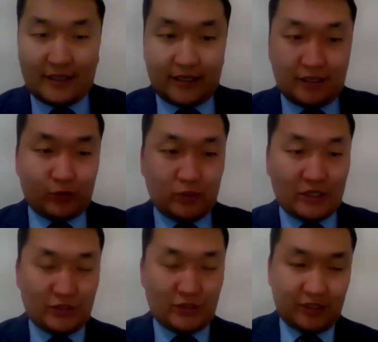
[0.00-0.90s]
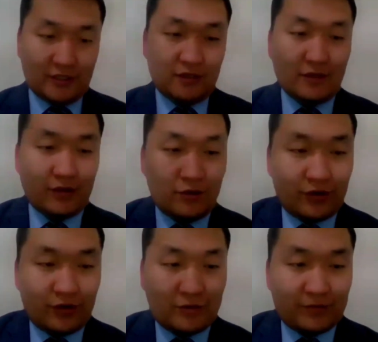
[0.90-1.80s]
the question
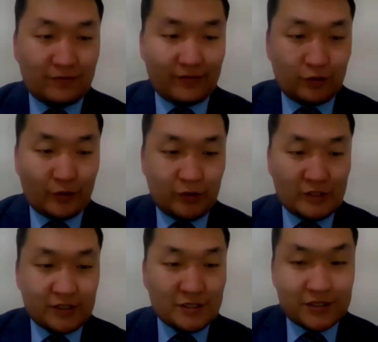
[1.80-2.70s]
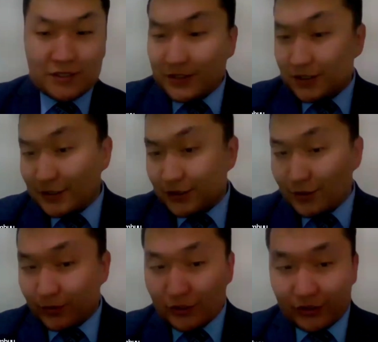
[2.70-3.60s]
or comments,
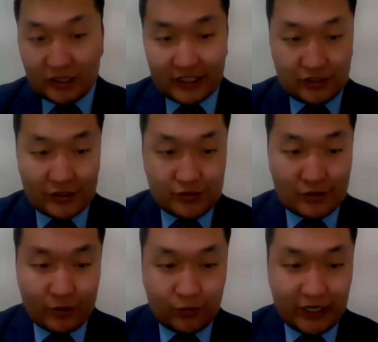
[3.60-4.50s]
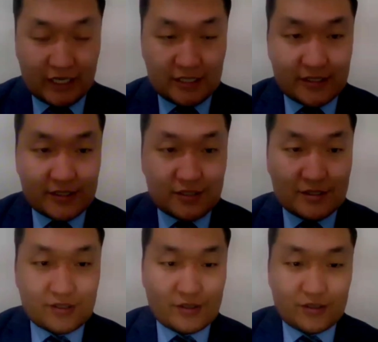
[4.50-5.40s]
so currently there is no
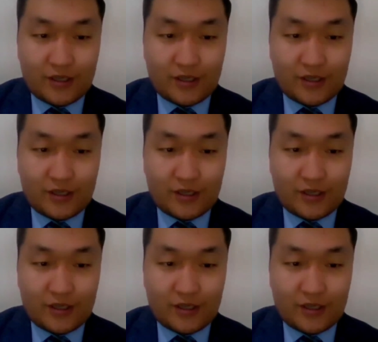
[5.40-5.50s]
hands.